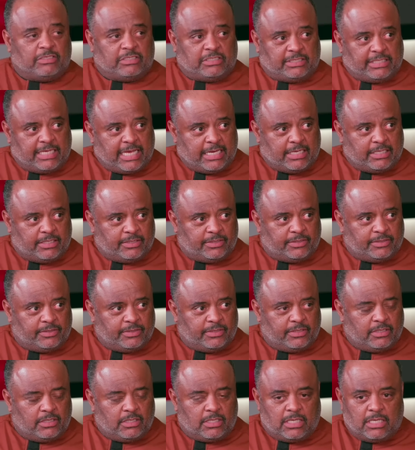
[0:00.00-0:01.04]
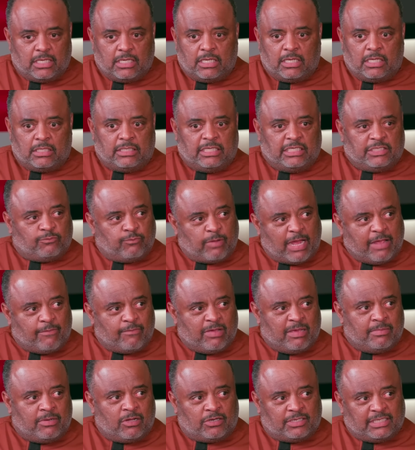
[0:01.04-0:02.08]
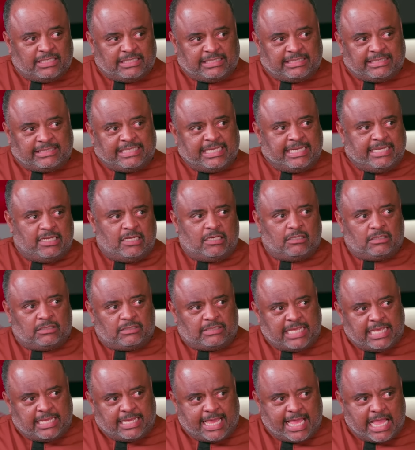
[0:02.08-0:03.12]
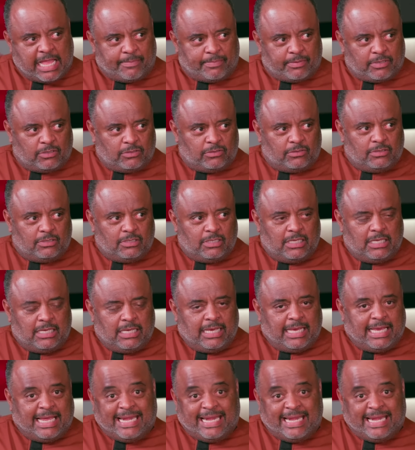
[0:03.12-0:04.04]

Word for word: a sudden, mm-hmm. these white women are descending on the state capitol. That's right.